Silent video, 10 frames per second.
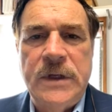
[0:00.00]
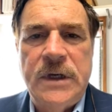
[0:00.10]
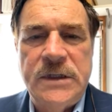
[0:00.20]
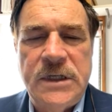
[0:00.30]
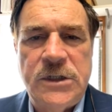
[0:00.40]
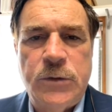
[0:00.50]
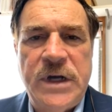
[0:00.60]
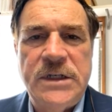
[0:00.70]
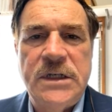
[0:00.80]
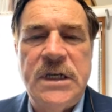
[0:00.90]

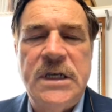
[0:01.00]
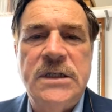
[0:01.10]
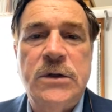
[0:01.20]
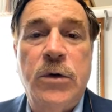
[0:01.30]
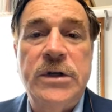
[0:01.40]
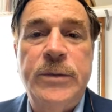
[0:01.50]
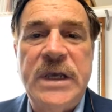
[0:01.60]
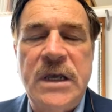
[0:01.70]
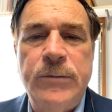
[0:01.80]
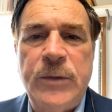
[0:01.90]
situation is going to be
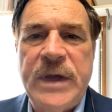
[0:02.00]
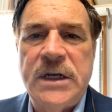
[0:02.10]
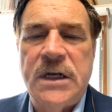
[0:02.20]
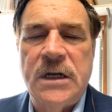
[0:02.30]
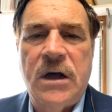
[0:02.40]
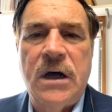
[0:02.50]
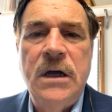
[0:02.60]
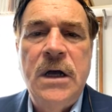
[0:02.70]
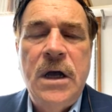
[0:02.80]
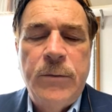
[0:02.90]
implemented in law.
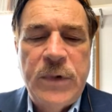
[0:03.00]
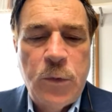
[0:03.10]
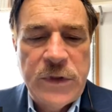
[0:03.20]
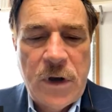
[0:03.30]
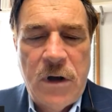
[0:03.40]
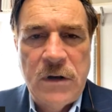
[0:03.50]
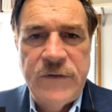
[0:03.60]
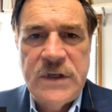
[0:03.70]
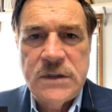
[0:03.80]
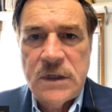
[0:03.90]
But with all of
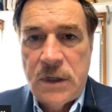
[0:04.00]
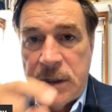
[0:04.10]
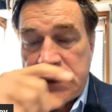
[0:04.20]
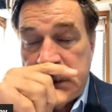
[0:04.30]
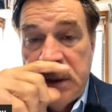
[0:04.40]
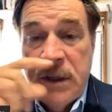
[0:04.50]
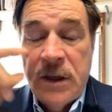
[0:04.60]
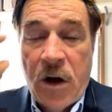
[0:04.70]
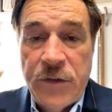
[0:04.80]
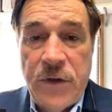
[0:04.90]
these laws,
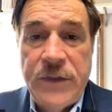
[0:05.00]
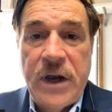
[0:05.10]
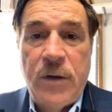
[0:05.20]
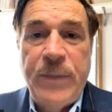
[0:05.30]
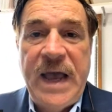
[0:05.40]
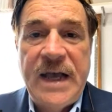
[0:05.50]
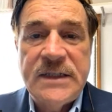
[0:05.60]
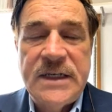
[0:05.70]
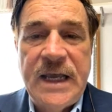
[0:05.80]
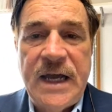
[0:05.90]
although they are
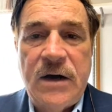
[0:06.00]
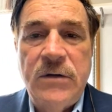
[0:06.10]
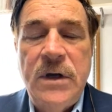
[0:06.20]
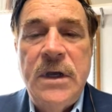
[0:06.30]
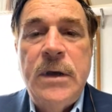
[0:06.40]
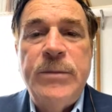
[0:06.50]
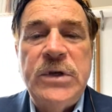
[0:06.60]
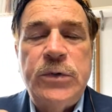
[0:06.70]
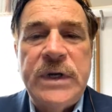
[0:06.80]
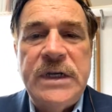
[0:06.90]
passed now,
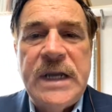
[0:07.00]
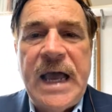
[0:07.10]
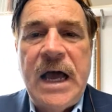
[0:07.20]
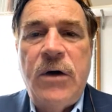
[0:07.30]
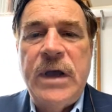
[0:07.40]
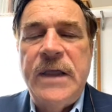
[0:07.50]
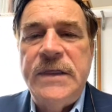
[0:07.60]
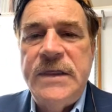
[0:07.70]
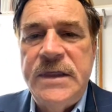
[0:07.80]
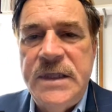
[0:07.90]
between now
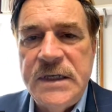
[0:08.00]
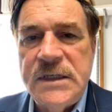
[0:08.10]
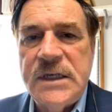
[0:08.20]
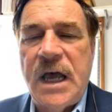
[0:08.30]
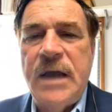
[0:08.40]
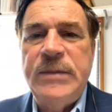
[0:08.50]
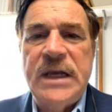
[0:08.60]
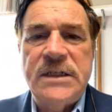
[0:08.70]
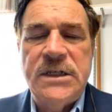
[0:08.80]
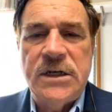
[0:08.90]
and this time
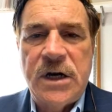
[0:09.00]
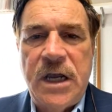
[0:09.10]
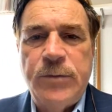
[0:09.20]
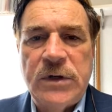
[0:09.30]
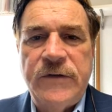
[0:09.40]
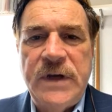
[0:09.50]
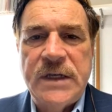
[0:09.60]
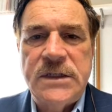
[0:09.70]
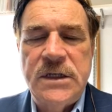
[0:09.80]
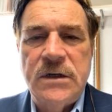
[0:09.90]
next year, April of
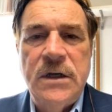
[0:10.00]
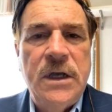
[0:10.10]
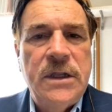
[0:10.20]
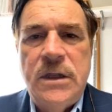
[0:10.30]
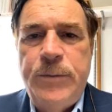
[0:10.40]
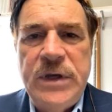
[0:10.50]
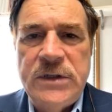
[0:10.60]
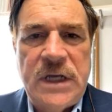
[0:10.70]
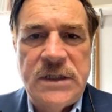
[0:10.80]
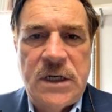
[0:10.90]
next year, the bill
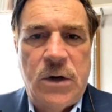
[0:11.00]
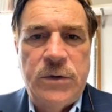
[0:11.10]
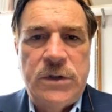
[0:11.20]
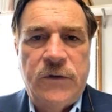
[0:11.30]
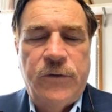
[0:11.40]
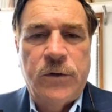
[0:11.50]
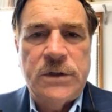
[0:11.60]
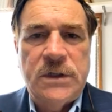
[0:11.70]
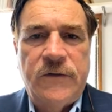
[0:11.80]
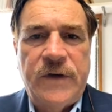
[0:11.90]
doesn't go into force
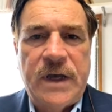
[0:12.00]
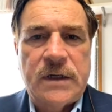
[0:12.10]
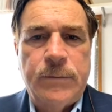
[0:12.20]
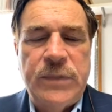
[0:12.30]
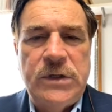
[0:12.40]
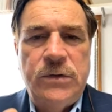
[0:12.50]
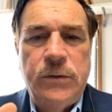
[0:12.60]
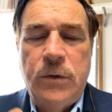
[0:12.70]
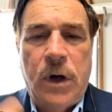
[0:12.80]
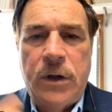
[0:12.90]
and effect.
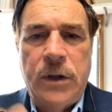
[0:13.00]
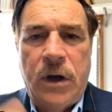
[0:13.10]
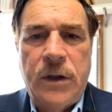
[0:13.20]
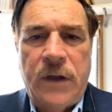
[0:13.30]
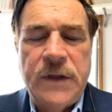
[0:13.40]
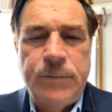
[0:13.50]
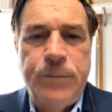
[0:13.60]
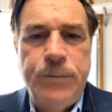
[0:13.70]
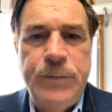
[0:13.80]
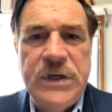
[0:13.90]
On the
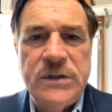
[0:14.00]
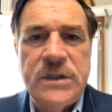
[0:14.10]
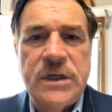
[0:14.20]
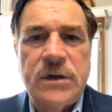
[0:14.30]
bills that